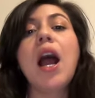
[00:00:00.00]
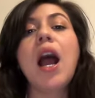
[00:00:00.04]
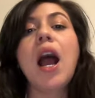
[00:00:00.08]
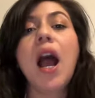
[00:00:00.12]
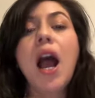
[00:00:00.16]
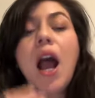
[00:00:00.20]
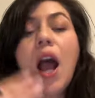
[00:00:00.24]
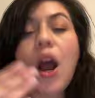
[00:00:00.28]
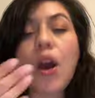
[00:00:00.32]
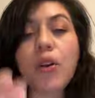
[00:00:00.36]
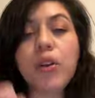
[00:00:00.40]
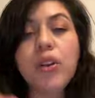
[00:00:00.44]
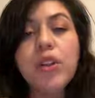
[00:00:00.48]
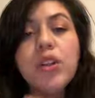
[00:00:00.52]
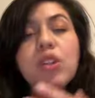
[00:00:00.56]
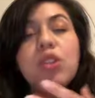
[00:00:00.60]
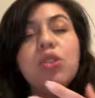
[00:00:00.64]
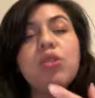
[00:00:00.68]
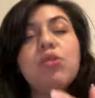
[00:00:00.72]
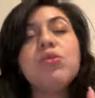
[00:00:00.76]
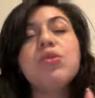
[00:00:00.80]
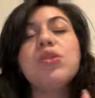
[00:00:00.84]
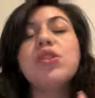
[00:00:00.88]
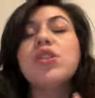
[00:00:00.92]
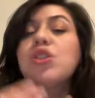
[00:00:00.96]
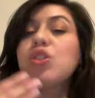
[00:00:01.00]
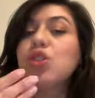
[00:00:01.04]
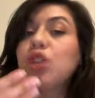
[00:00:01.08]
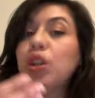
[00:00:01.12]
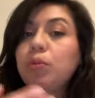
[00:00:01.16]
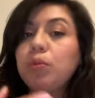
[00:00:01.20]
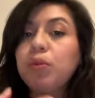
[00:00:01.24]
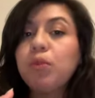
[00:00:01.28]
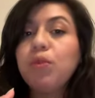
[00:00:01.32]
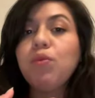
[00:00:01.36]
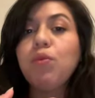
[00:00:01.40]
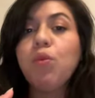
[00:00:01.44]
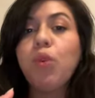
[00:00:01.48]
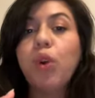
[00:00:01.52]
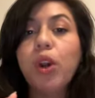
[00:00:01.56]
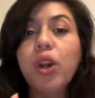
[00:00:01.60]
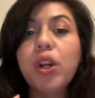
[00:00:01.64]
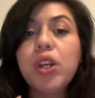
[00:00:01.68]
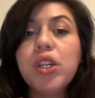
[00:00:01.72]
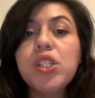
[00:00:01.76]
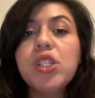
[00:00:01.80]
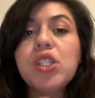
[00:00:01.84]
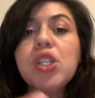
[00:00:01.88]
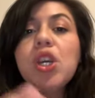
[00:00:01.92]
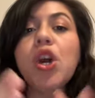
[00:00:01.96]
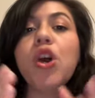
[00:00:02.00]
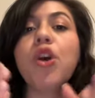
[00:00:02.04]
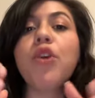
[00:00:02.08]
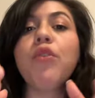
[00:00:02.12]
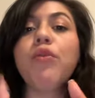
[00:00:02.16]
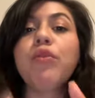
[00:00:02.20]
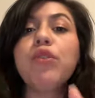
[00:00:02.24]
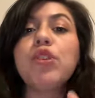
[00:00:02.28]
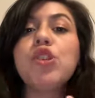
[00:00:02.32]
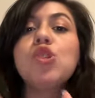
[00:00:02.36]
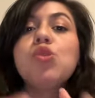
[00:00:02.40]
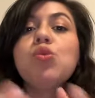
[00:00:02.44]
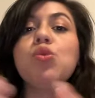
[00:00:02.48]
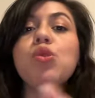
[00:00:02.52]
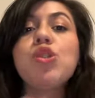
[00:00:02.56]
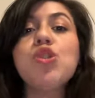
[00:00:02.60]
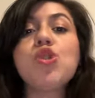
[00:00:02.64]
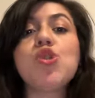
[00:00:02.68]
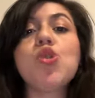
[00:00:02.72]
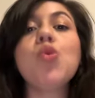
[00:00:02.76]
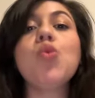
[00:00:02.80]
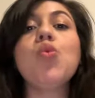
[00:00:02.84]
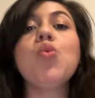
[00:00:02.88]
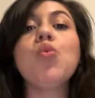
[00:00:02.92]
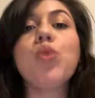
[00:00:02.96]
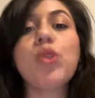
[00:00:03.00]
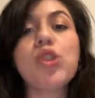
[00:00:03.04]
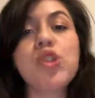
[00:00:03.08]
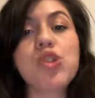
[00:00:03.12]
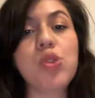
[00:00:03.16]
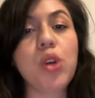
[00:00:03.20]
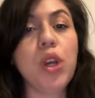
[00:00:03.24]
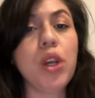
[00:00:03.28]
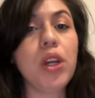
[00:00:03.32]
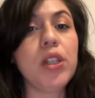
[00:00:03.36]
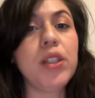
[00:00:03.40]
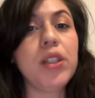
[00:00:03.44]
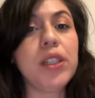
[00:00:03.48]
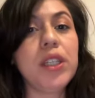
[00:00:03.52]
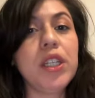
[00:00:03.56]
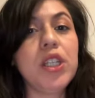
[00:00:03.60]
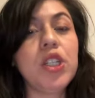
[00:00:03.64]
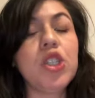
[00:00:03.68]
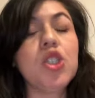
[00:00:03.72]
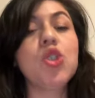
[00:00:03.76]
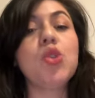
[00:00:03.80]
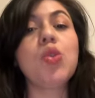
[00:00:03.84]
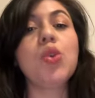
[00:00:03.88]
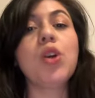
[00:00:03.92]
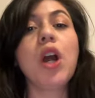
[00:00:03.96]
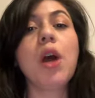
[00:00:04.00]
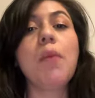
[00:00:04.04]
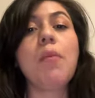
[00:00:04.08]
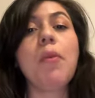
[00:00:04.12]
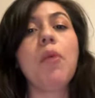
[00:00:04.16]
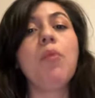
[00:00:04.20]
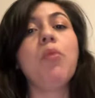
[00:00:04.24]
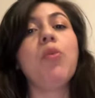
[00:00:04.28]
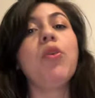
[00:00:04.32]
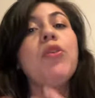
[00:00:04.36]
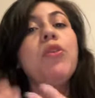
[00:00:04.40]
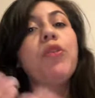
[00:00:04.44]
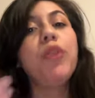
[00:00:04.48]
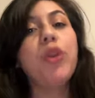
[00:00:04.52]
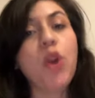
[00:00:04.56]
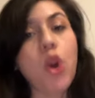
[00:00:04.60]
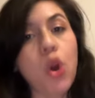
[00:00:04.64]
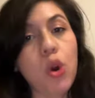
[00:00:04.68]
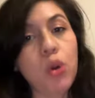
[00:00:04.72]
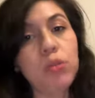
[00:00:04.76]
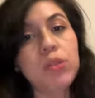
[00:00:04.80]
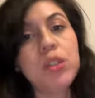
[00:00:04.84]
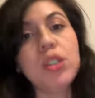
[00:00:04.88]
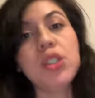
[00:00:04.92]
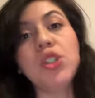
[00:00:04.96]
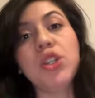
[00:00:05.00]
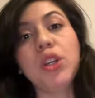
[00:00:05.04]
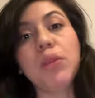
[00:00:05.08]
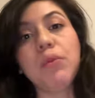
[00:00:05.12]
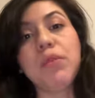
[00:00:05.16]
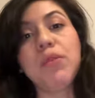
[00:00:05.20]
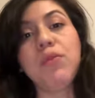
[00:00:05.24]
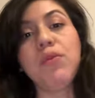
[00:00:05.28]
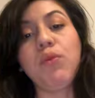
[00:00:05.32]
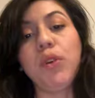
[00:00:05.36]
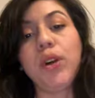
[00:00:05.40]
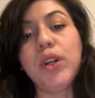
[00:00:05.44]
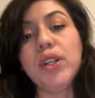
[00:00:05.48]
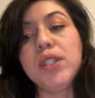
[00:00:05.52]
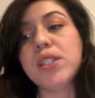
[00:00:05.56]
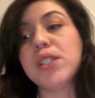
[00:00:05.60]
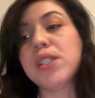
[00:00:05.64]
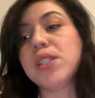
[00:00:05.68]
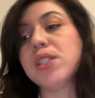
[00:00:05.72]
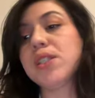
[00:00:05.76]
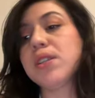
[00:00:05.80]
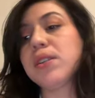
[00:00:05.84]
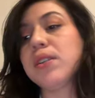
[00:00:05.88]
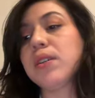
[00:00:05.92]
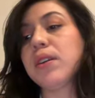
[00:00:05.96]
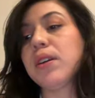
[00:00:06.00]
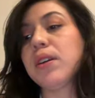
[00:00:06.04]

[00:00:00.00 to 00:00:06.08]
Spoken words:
how to use descriptive words for students who were struggling to come up with their own descriptive words.